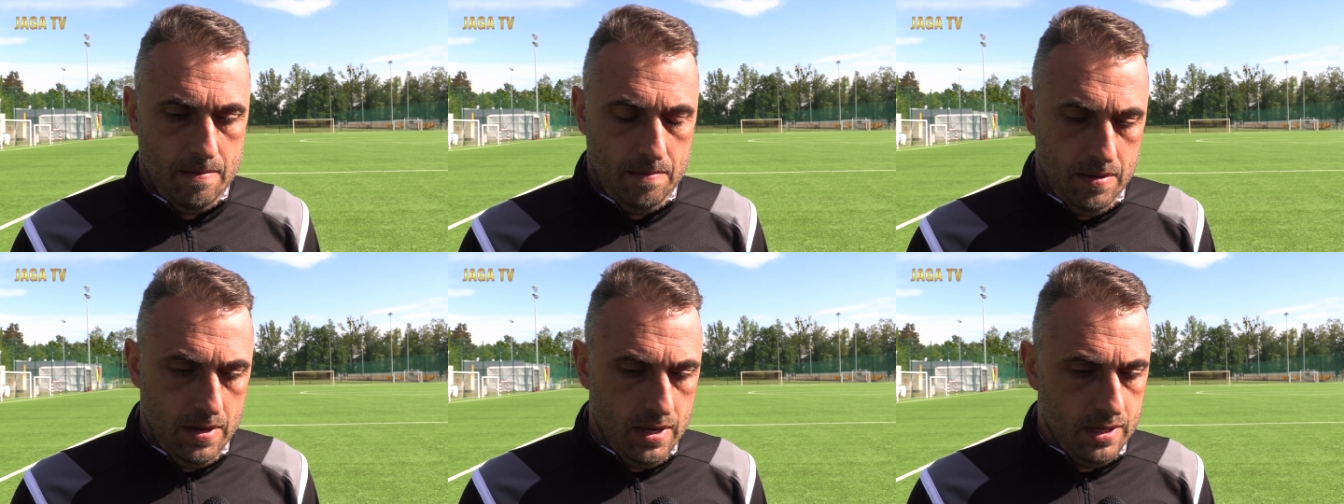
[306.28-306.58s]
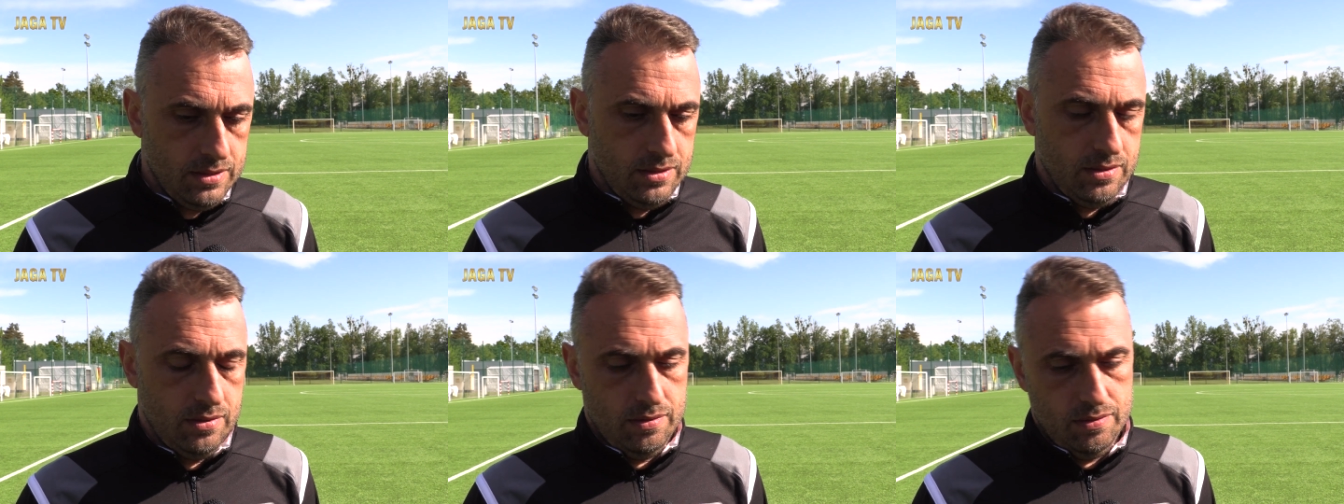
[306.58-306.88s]

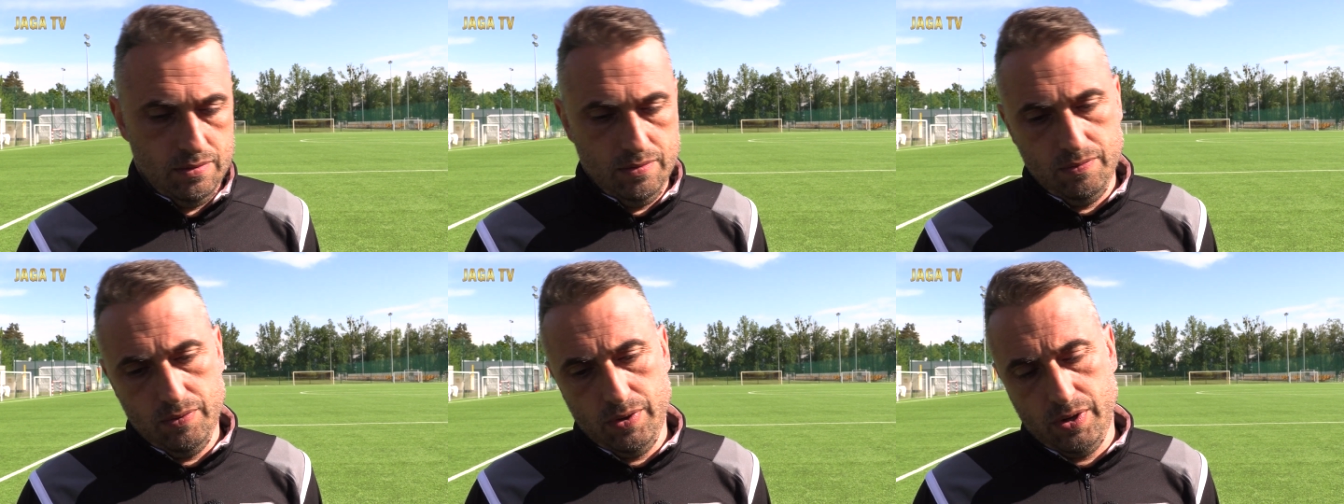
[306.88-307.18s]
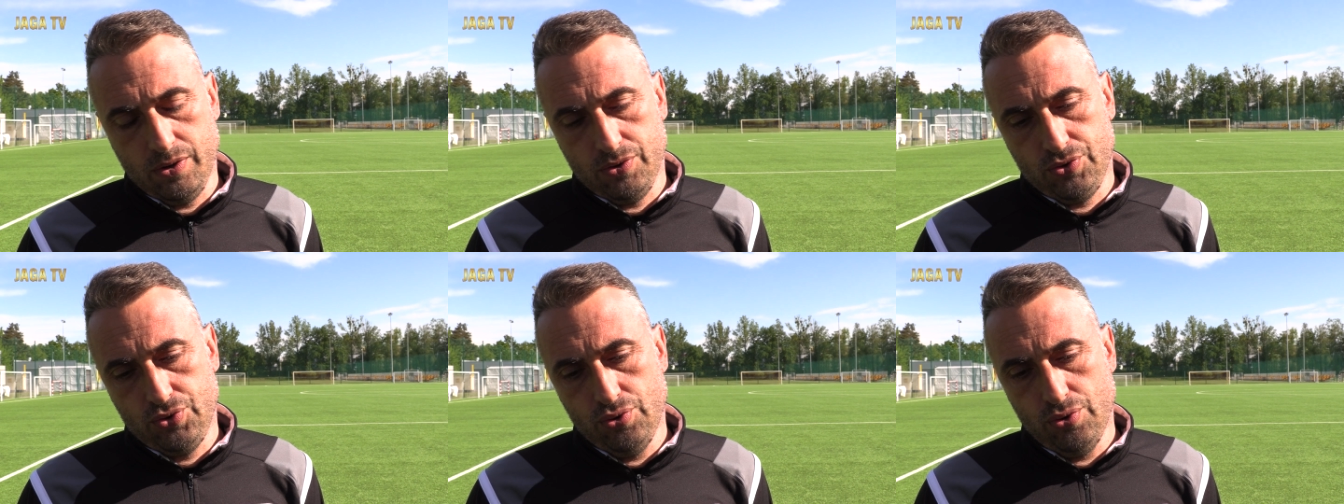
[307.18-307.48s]
yes, we
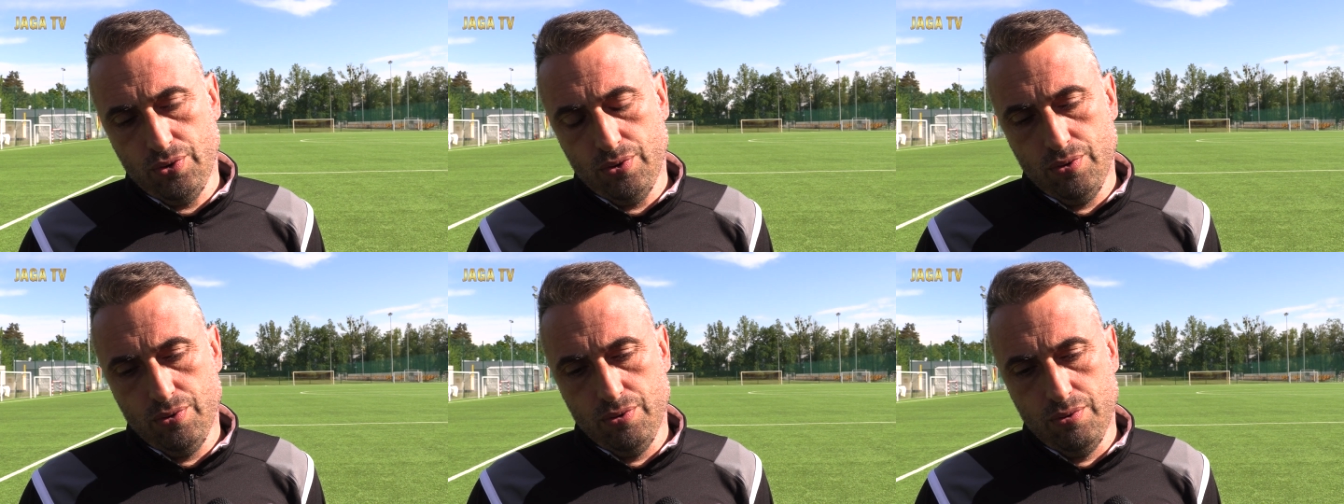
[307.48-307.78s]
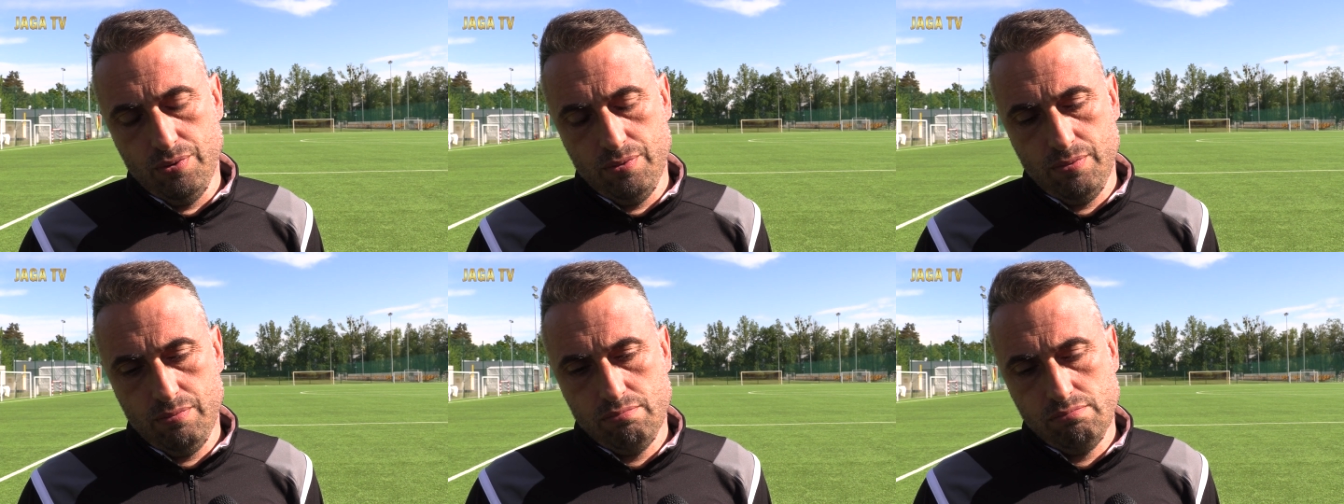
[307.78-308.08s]
can
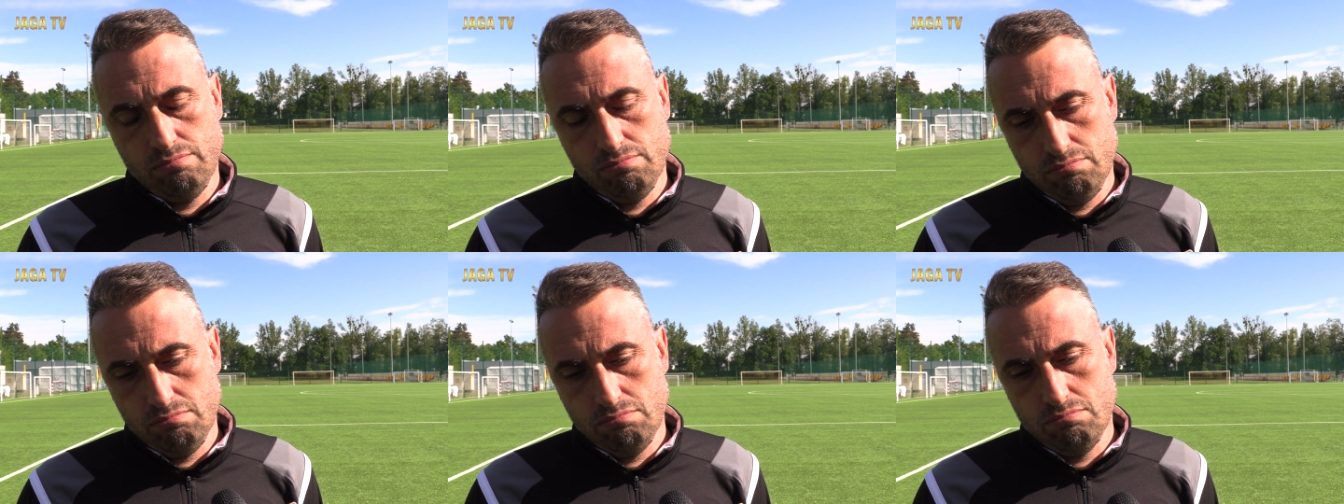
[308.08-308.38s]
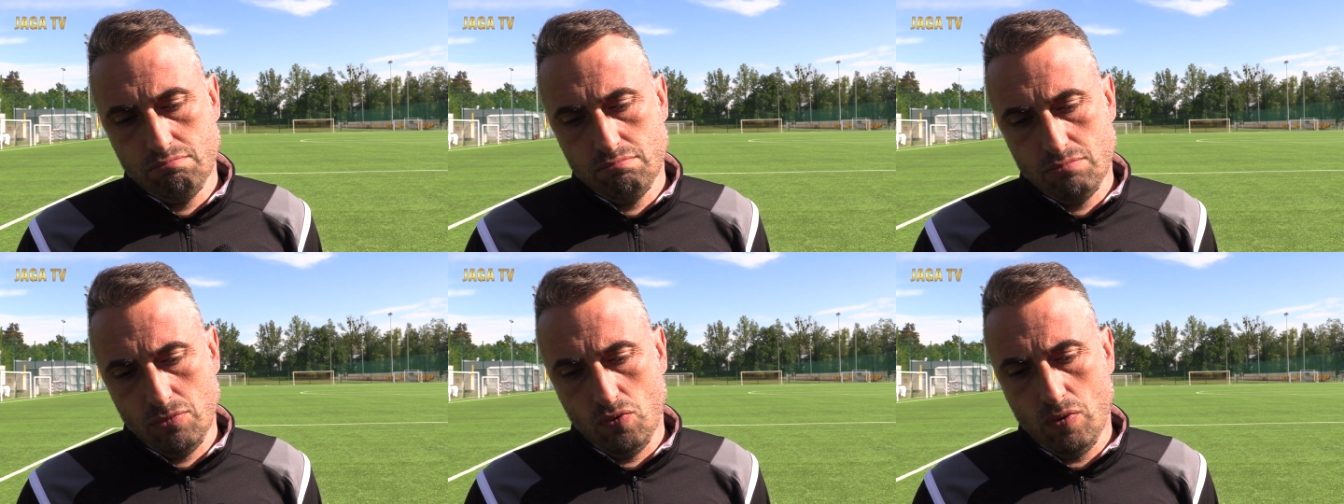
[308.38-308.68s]
show
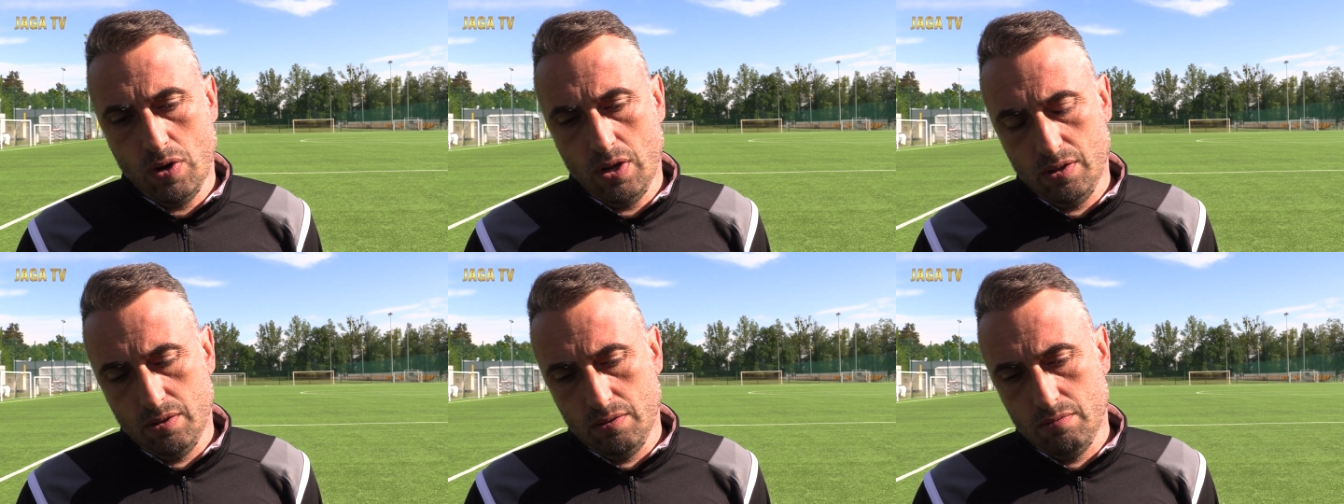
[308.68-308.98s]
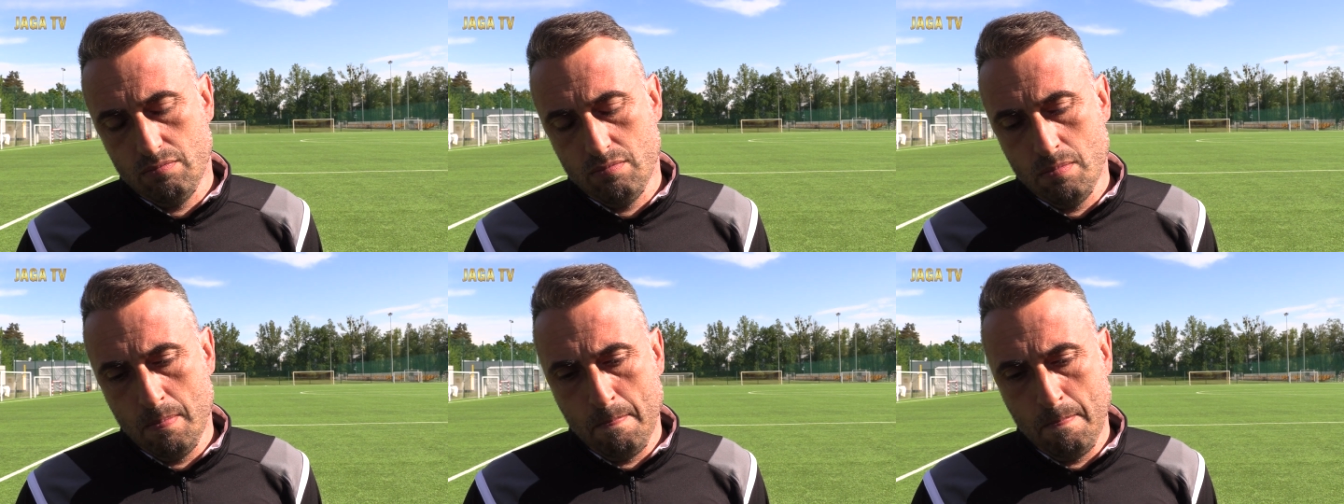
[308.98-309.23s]
one